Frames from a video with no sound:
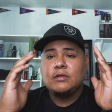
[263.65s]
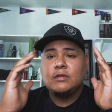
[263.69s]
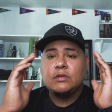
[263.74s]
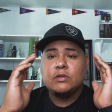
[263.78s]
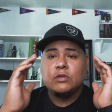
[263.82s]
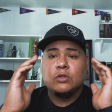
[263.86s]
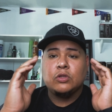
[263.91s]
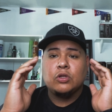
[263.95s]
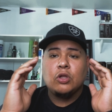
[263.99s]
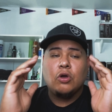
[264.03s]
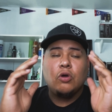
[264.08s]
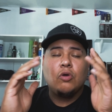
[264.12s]

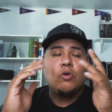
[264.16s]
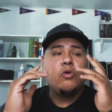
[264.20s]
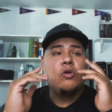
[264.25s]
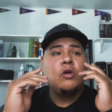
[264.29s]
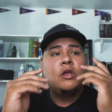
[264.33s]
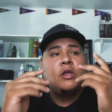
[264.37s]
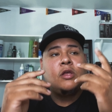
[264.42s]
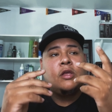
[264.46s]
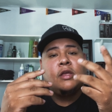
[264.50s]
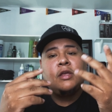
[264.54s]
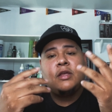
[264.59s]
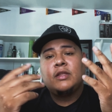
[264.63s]
You know,
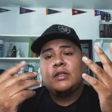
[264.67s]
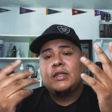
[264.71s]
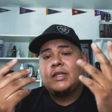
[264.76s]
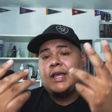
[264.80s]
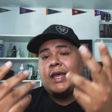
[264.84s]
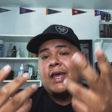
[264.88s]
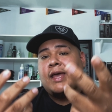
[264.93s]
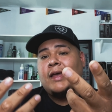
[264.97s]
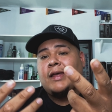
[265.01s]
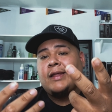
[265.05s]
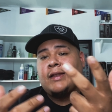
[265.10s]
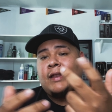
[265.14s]

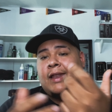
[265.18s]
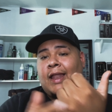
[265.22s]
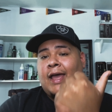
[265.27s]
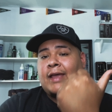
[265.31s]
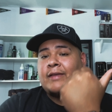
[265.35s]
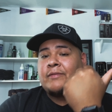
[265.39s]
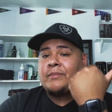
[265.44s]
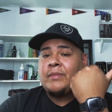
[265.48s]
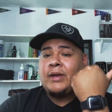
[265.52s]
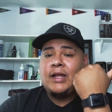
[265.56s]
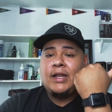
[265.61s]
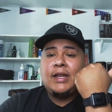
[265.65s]
that like
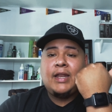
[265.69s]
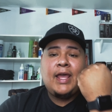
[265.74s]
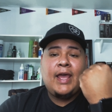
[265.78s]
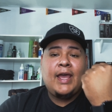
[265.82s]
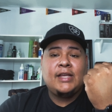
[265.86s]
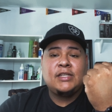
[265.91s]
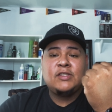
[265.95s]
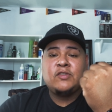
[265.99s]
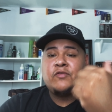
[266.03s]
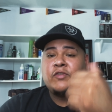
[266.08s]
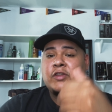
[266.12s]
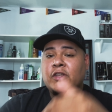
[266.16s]
my
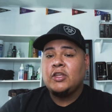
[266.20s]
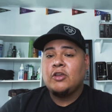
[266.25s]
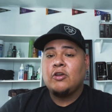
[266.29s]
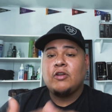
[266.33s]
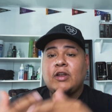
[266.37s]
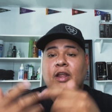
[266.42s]
last video,